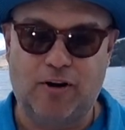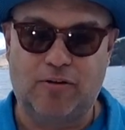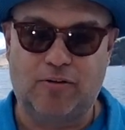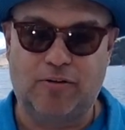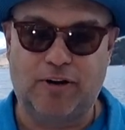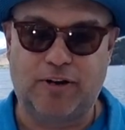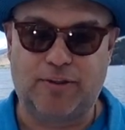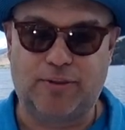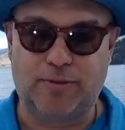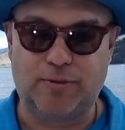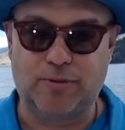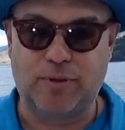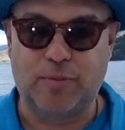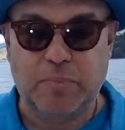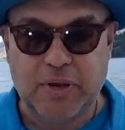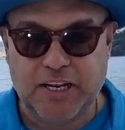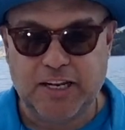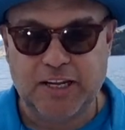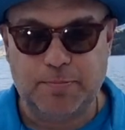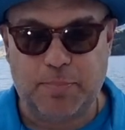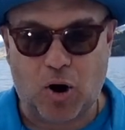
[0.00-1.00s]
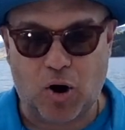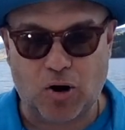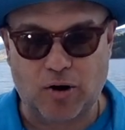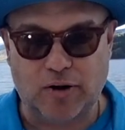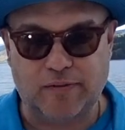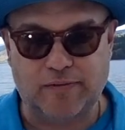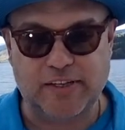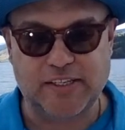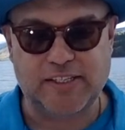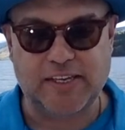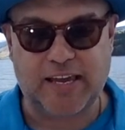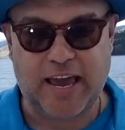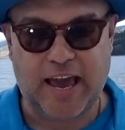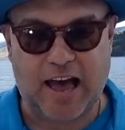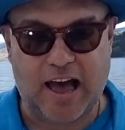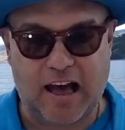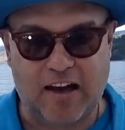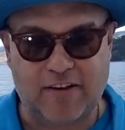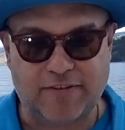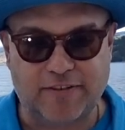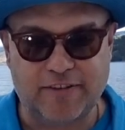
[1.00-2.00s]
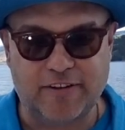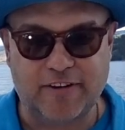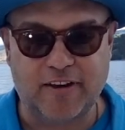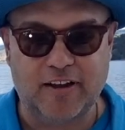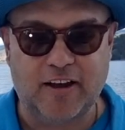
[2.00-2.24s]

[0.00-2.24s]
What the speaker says: right through the meaty part of his calf.